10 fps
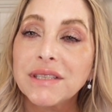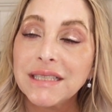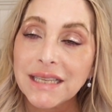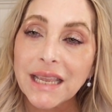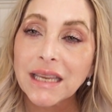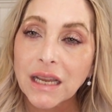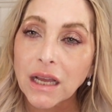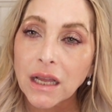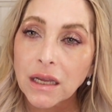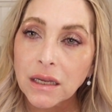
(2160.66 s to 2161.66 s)

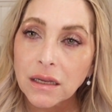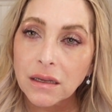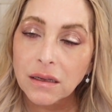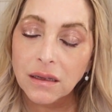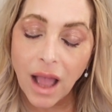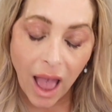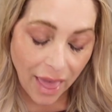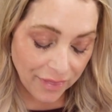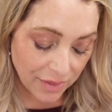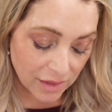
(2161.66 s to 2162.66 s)
data
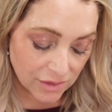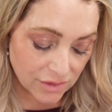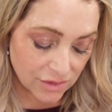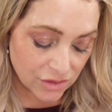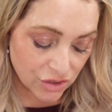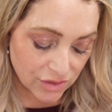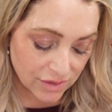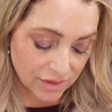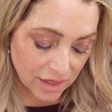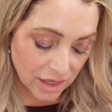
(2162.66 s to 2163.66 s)
on this to
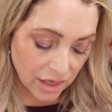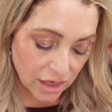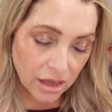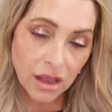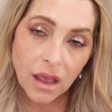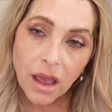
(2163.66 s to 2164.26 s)
see